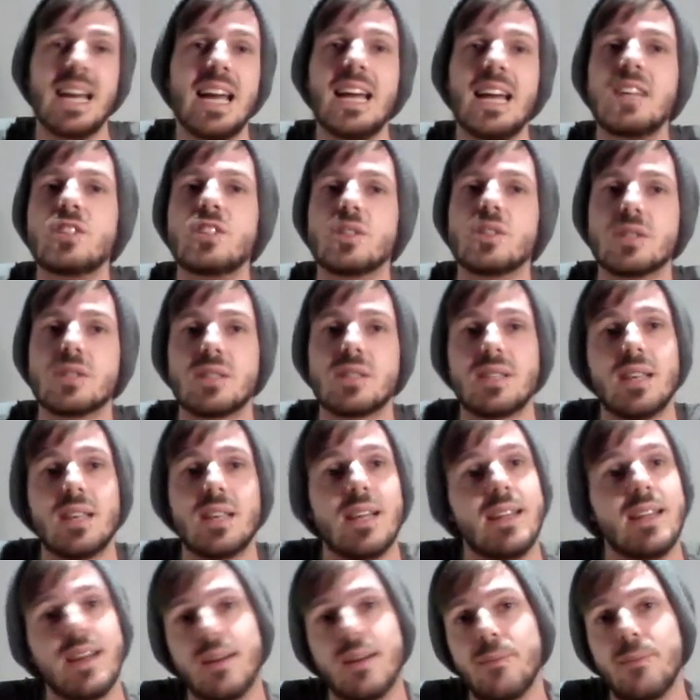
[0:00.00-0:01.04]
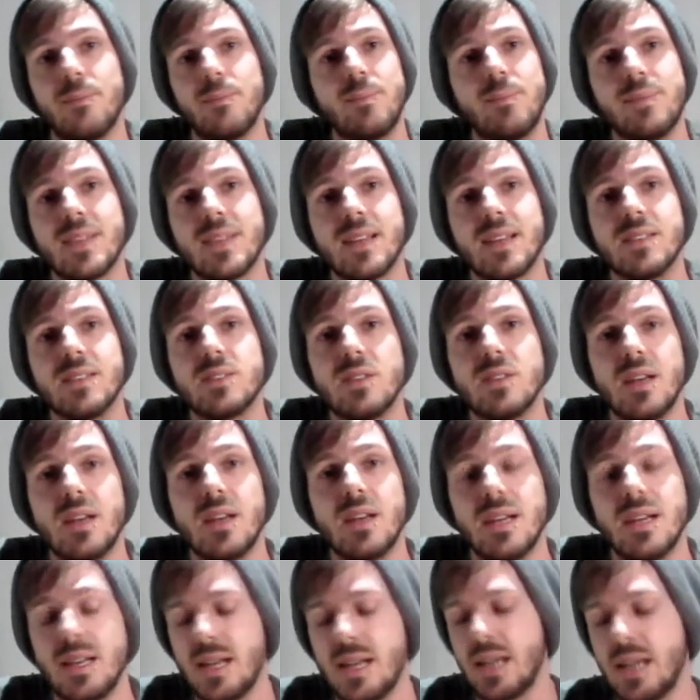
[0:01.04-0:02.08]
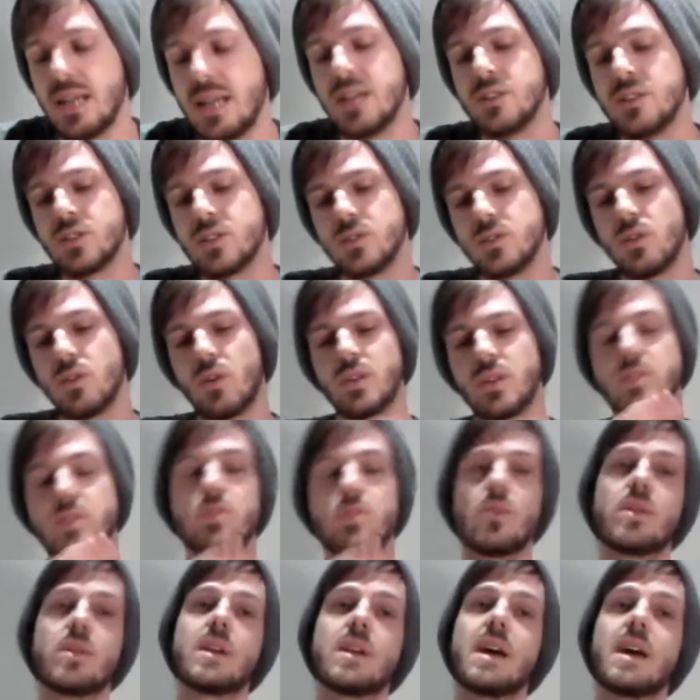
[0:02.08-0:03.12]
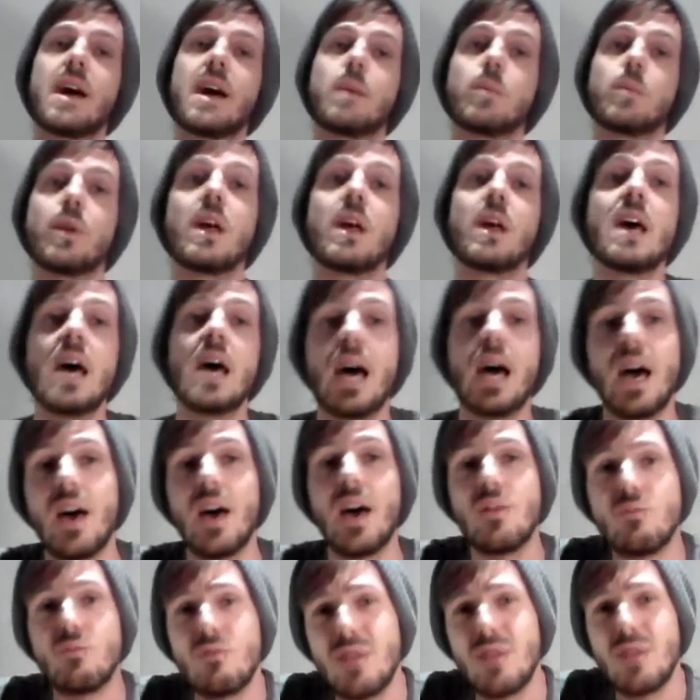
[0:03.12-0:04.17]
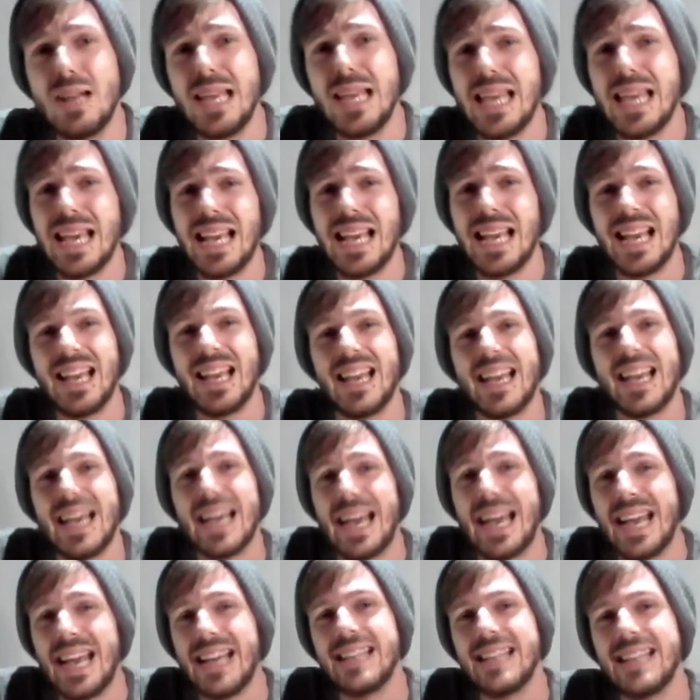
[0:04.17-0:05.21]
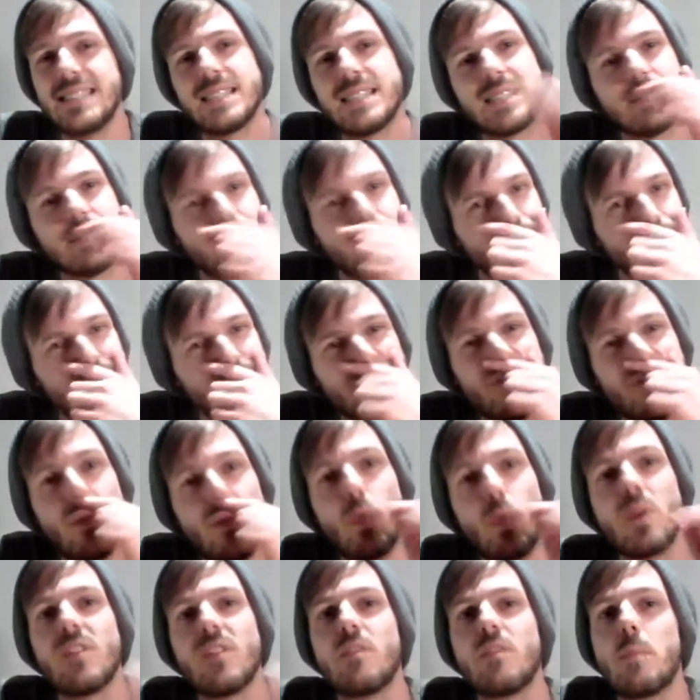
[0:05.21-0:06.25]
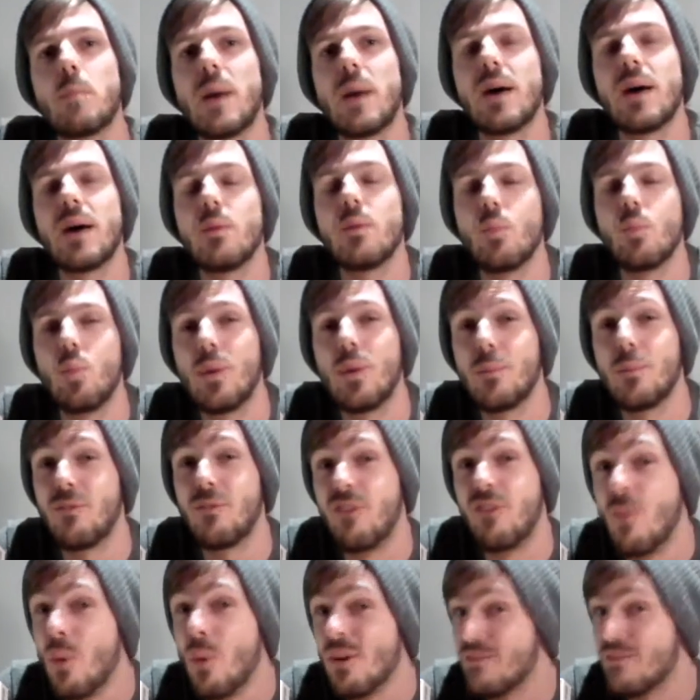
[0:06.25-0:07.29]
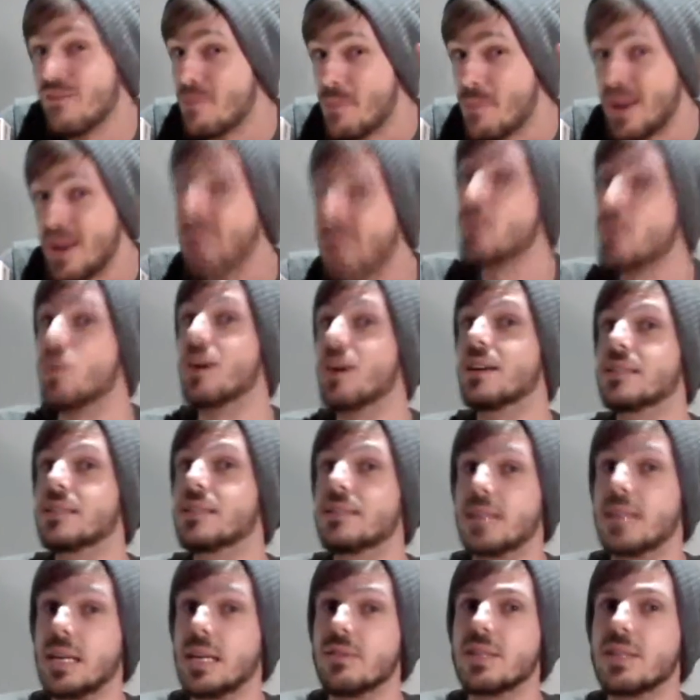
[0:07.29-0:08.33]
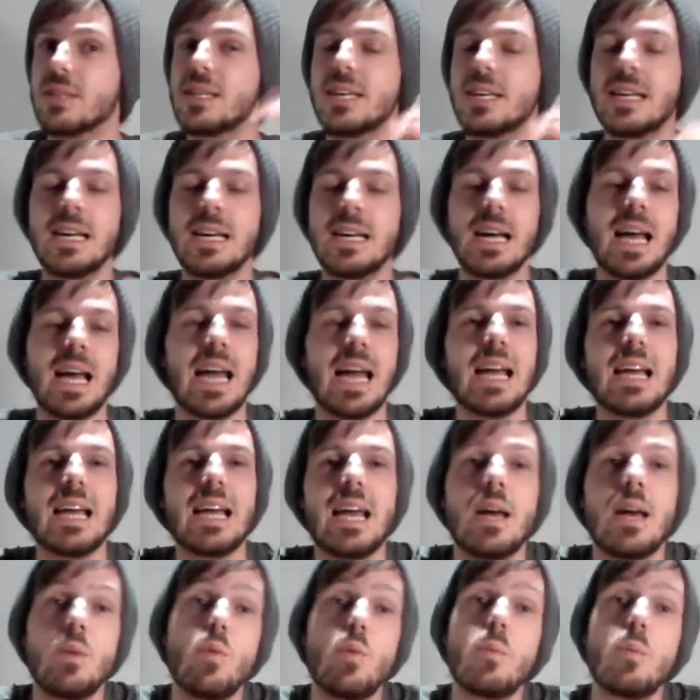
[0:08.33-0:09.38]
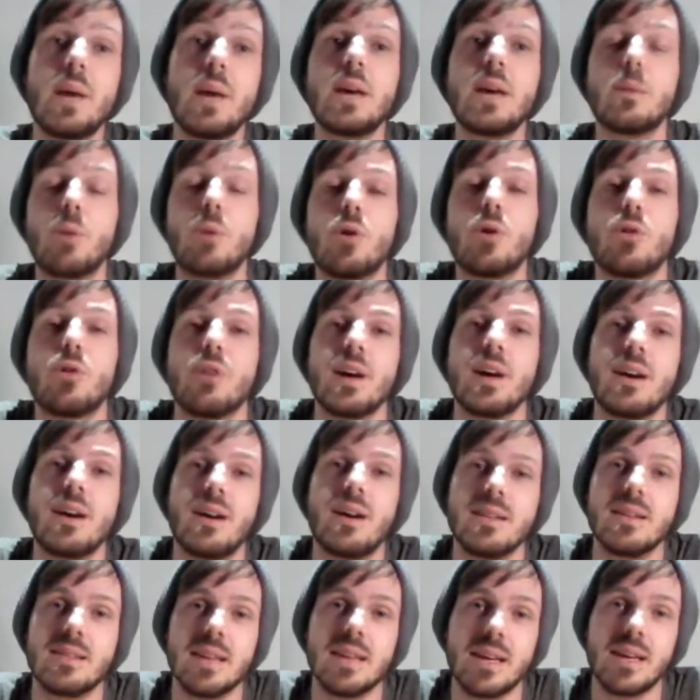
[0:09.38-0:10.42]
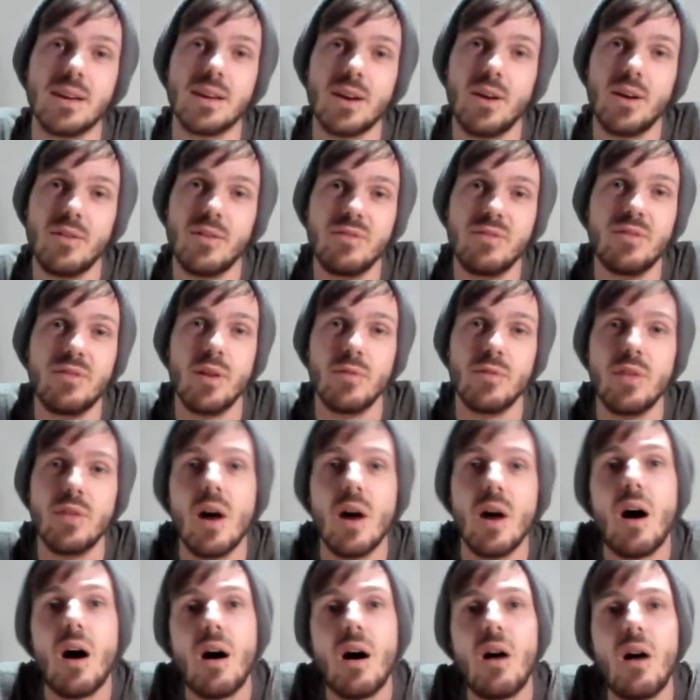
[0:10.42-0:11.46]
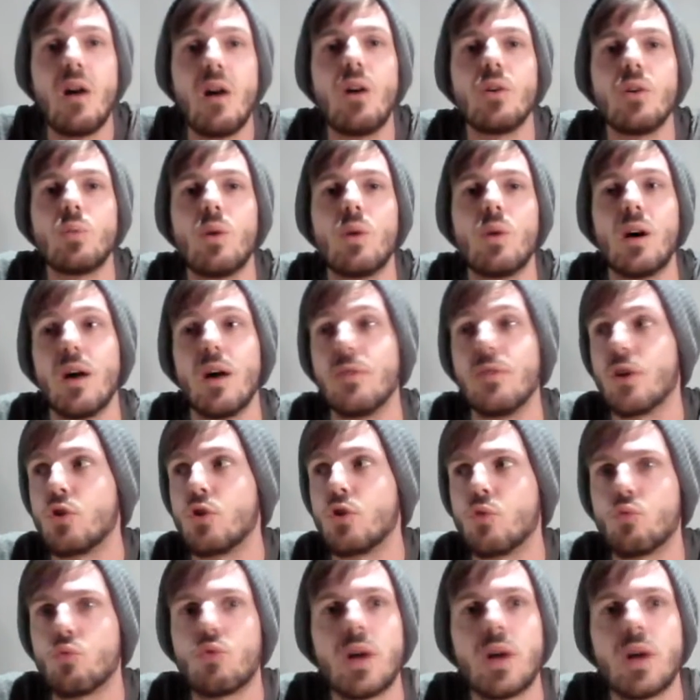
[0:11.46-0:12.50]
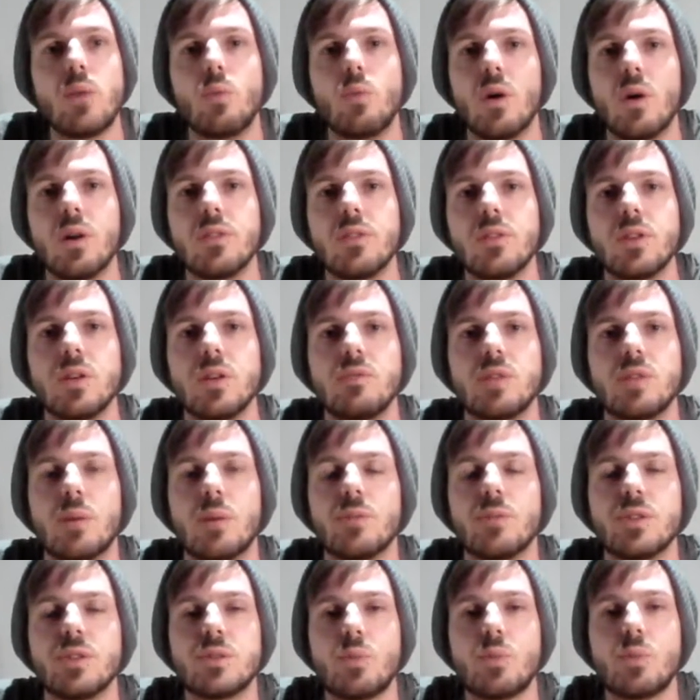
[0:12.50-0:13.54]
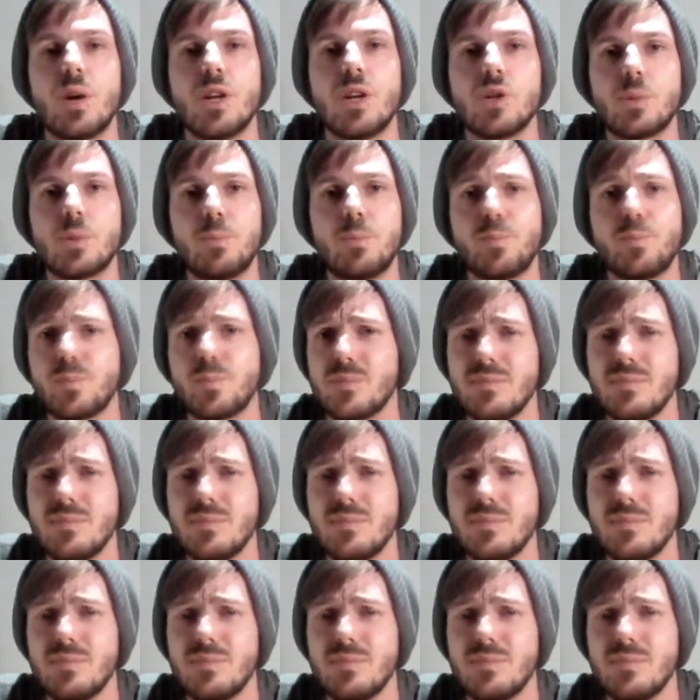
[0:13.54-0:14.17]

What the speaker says: it just it's not going to happen. And really, it's for want of a better word, even it will make a mockery, I think, of the hard work and the great work that you've done with the Switch.